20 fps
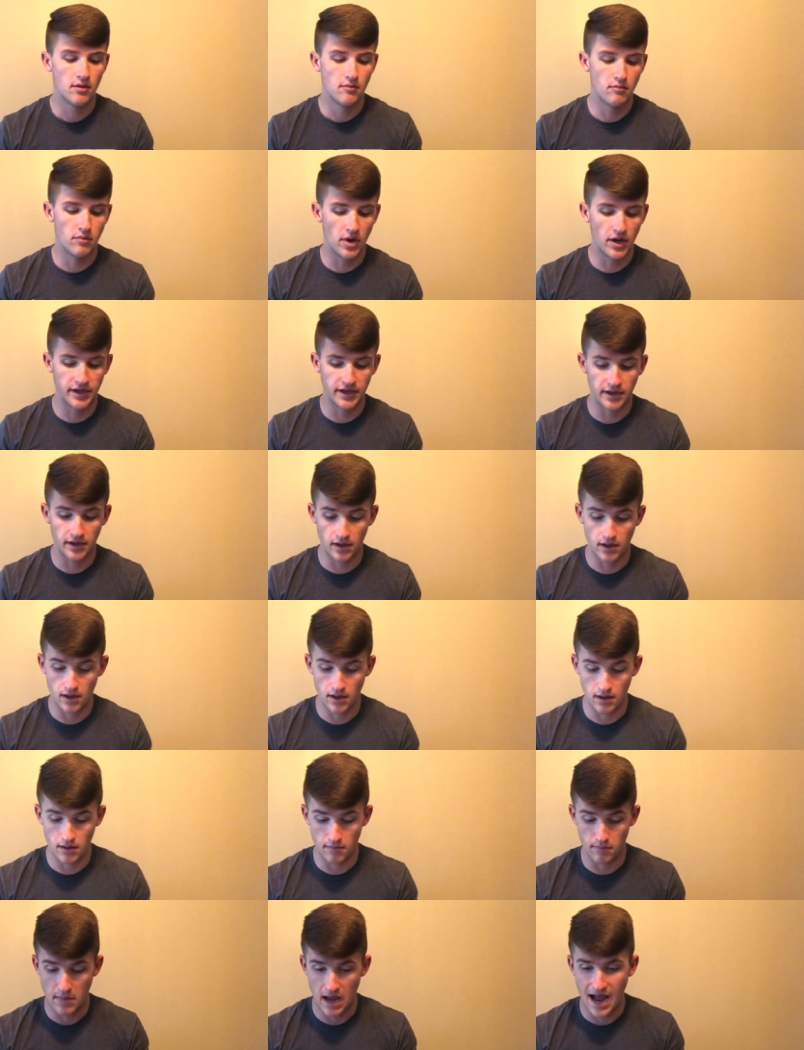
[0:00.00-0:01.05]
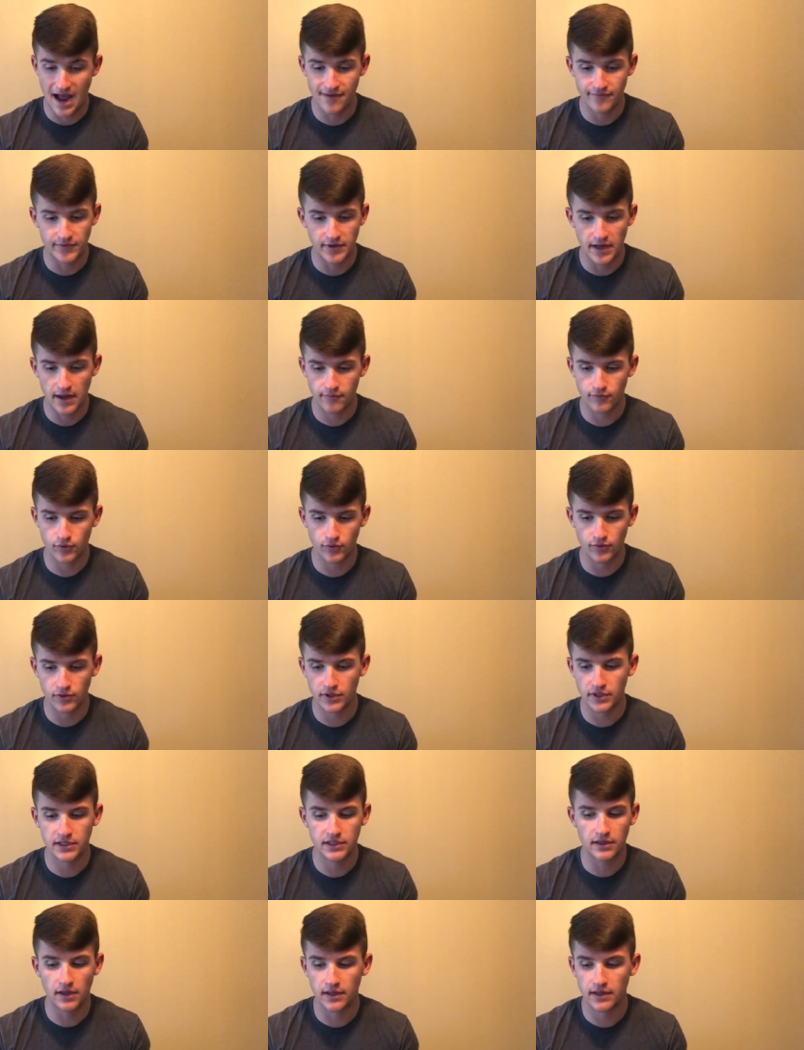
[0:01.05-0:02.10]
But um, I've never
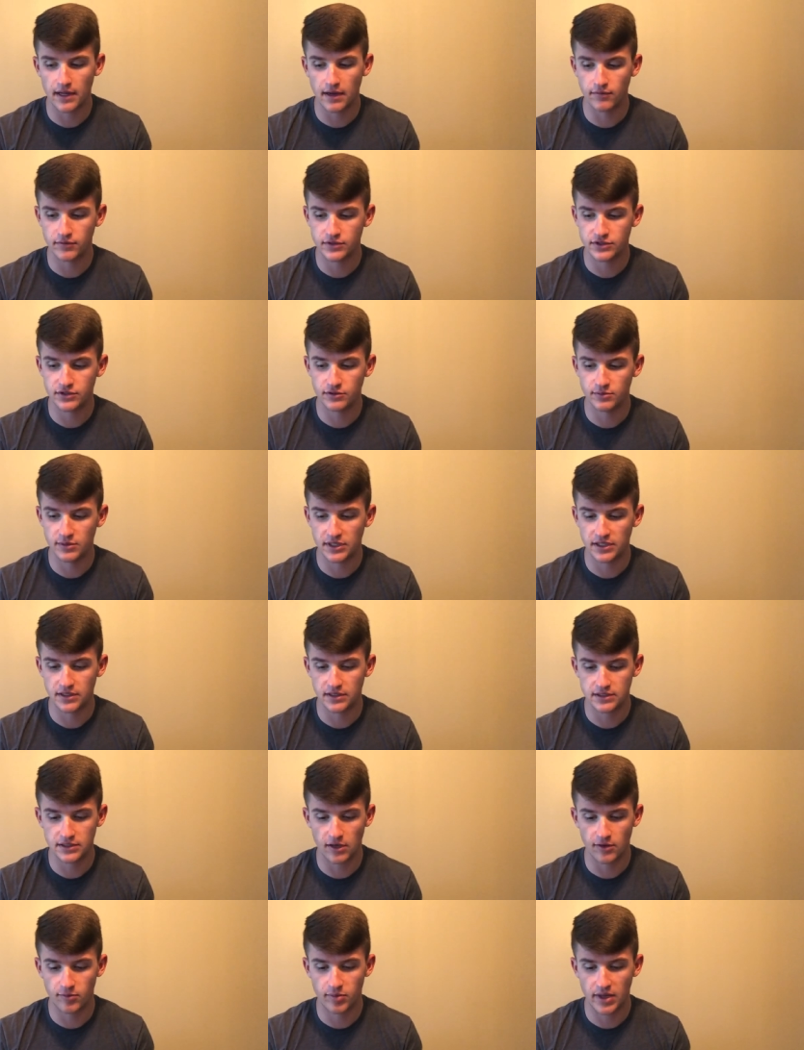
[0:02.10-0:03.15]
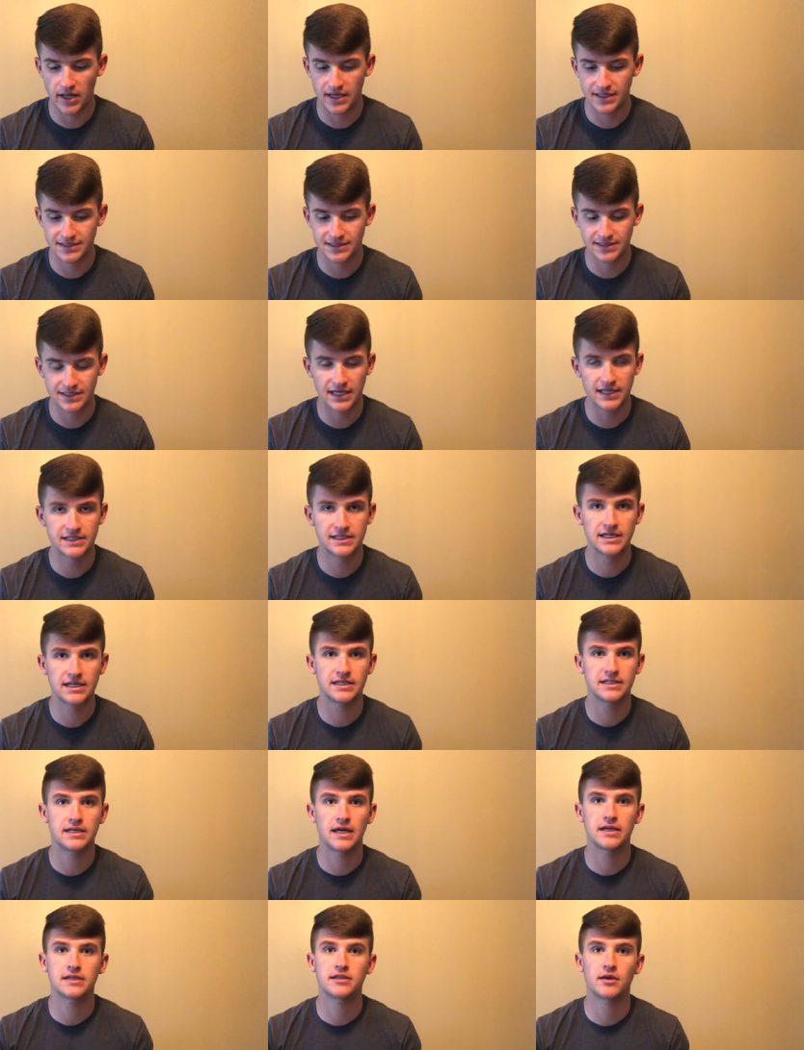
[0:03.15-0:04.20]
really done that with too many soft plastics. I just think
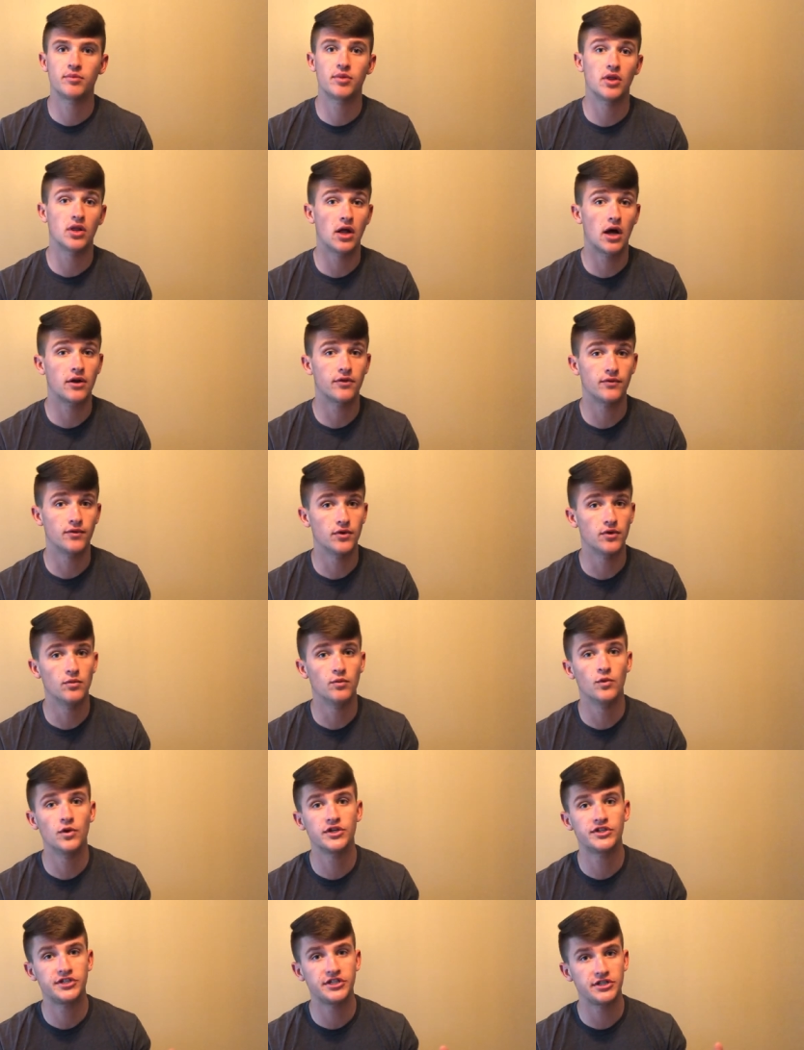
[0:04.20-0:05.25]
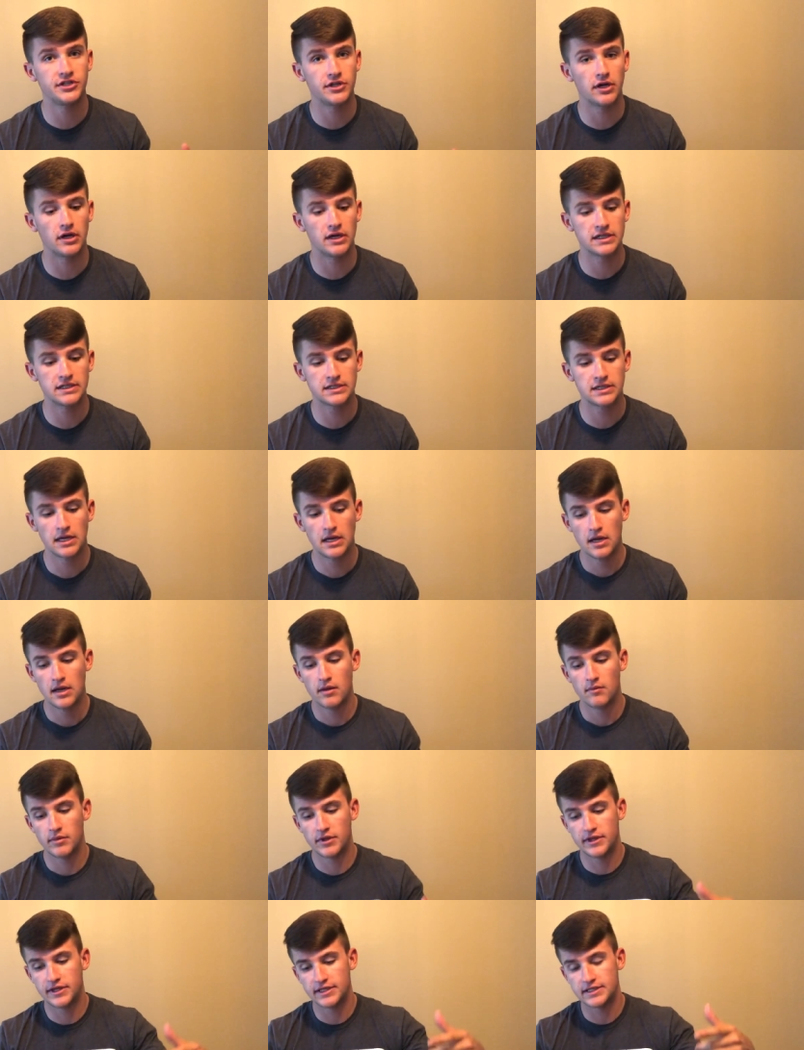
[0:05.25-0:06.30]
it takes up a lot of room, which it does,
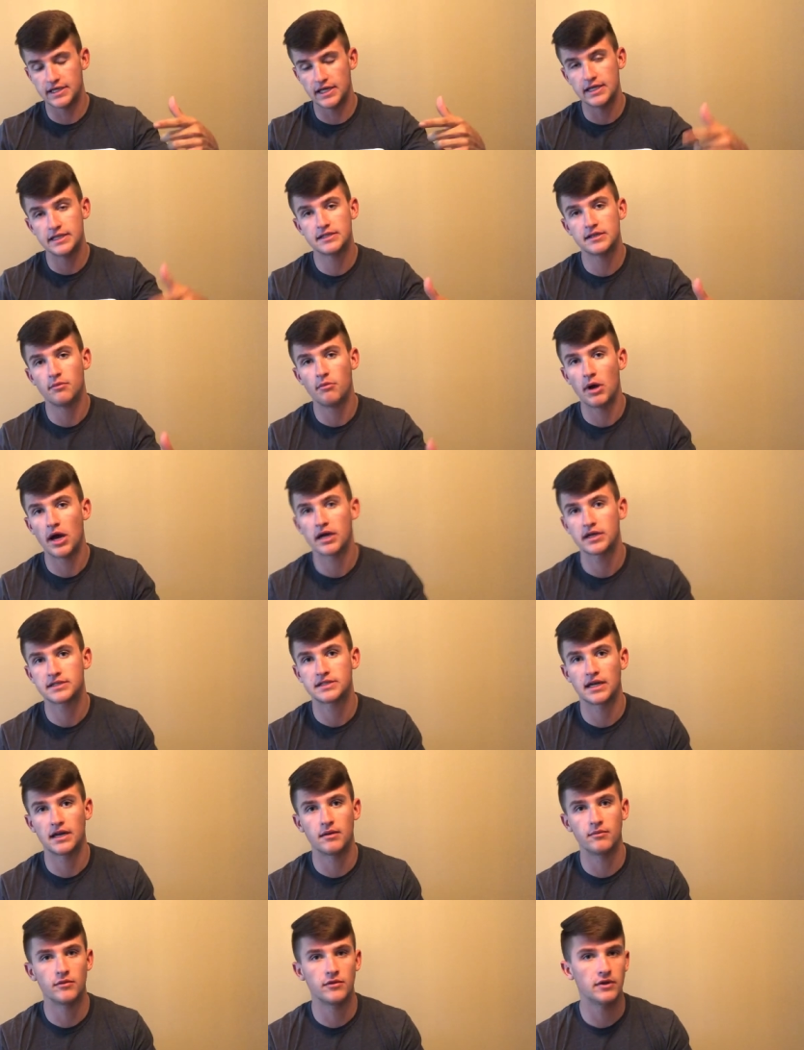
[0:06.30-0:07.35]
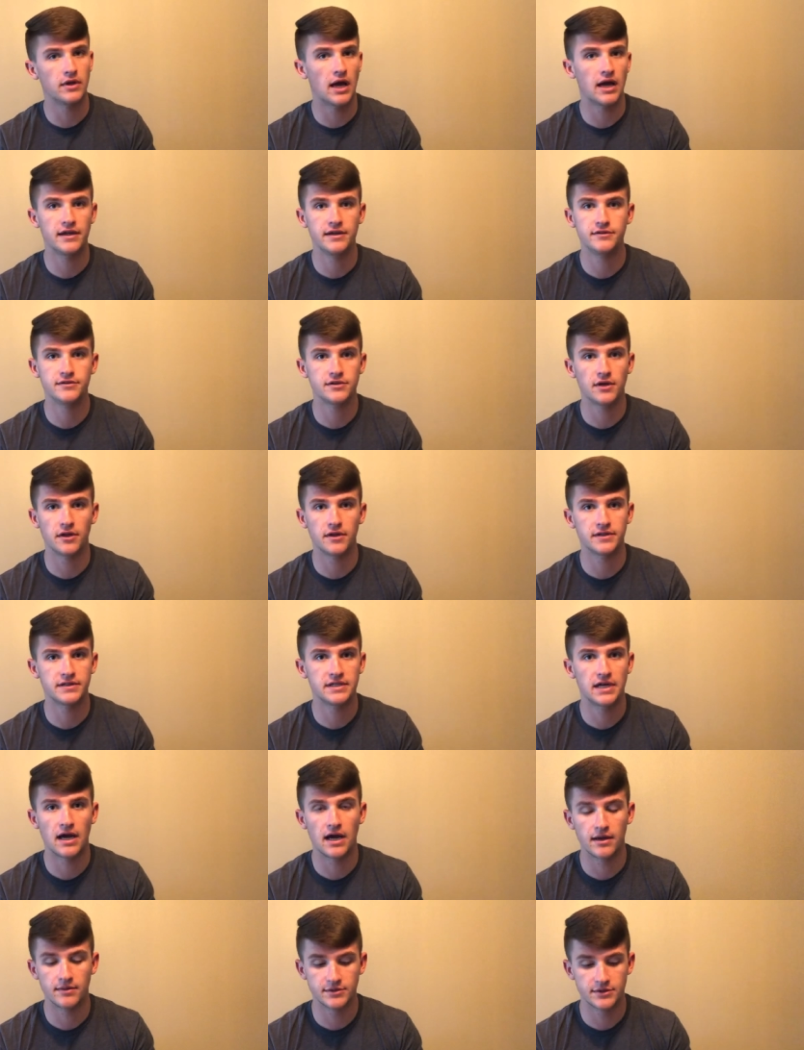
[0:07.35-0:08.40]
but this is a box that I'm, I use all the
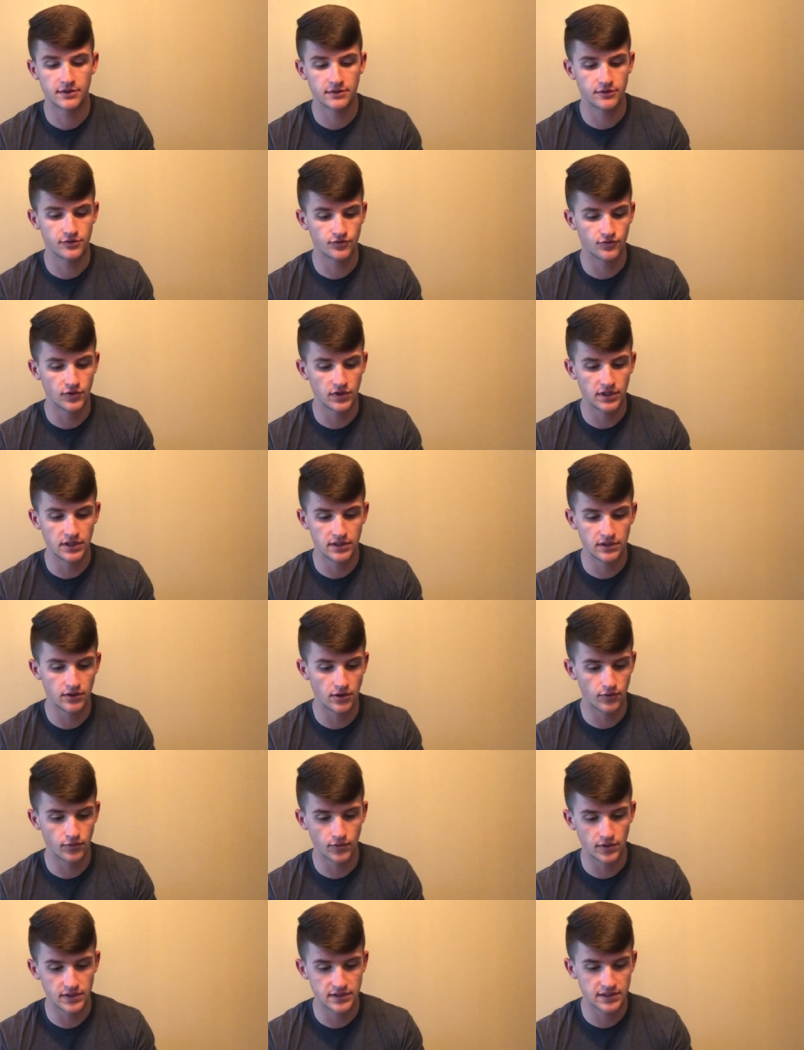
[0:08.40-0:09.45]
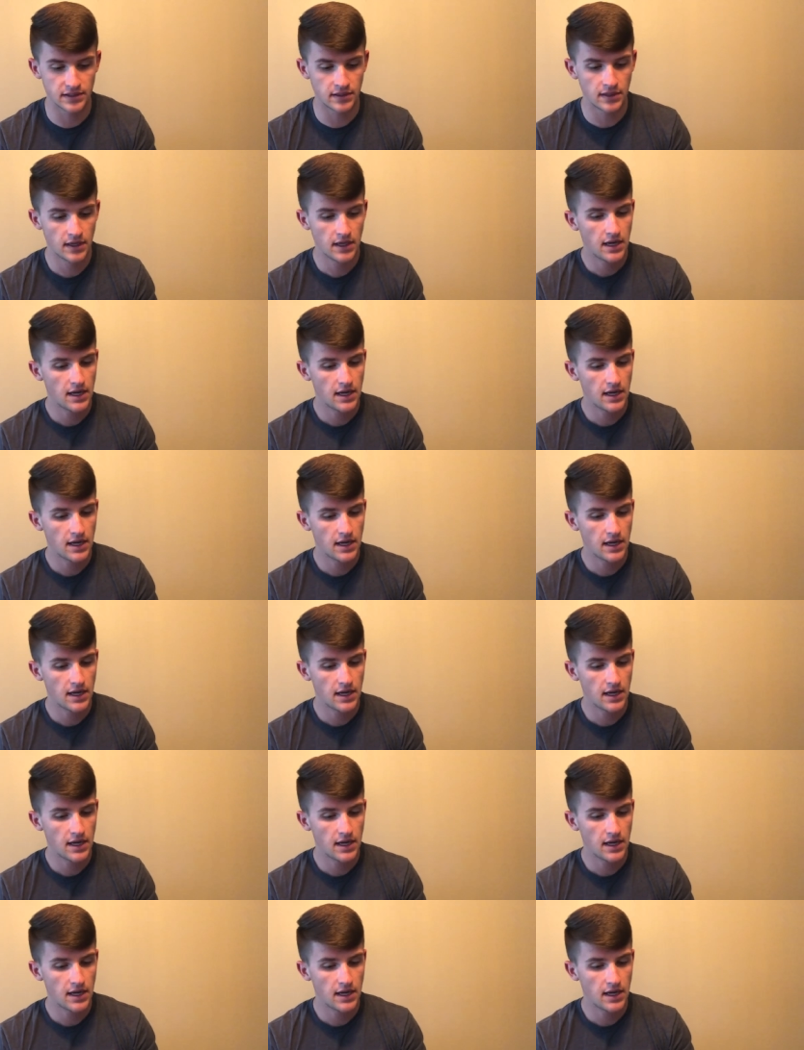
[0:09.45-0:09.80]
time, so there's really no reason.